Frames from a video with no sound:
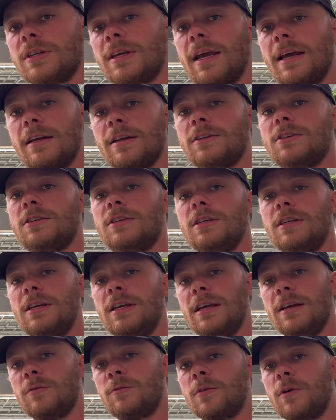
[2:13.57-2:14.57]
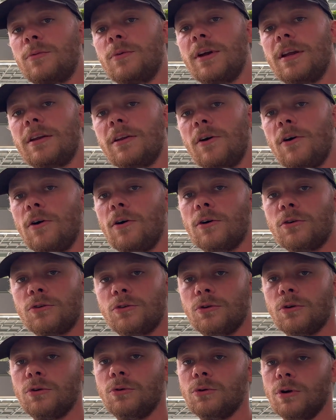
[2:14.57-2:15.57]
cannot see infrared or
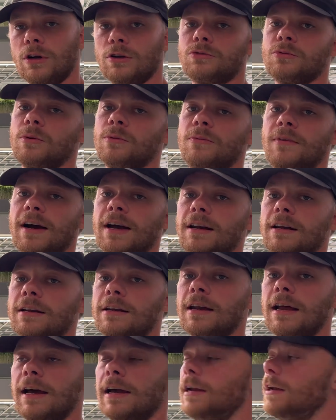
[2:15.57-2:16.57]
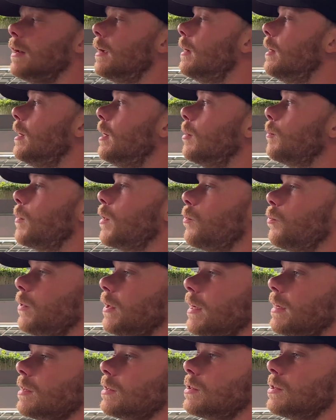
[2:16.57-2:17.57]
ultraviolet light, but
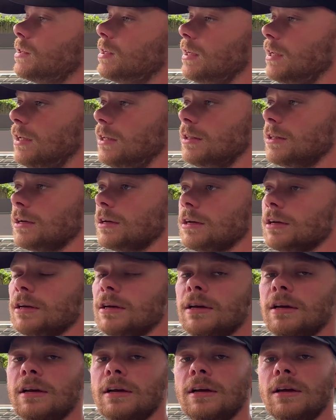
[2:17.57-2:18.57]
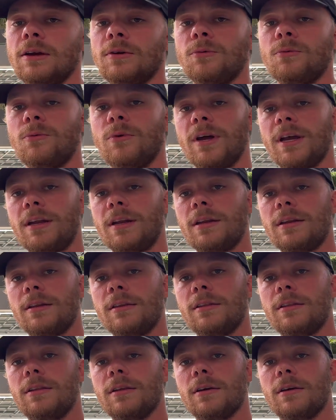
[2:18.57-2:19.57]
we can see the red,
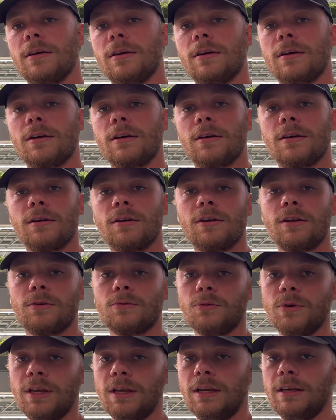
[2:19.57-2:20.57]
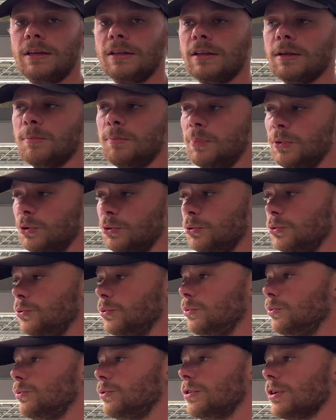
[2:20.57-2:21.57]
the green, the
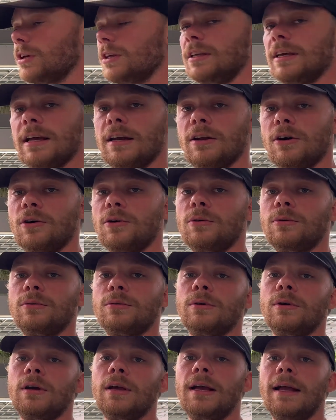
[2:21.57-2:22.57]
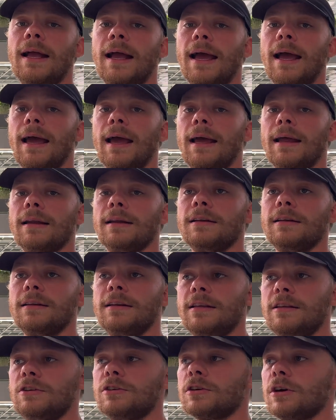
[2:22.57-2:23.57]
blue, the yellow, and
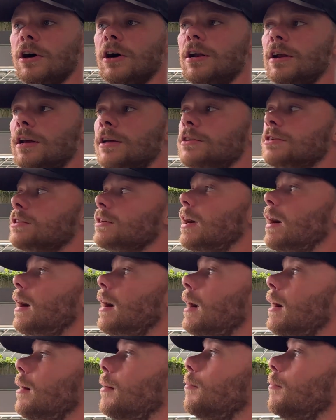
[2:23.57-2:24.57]
these colors are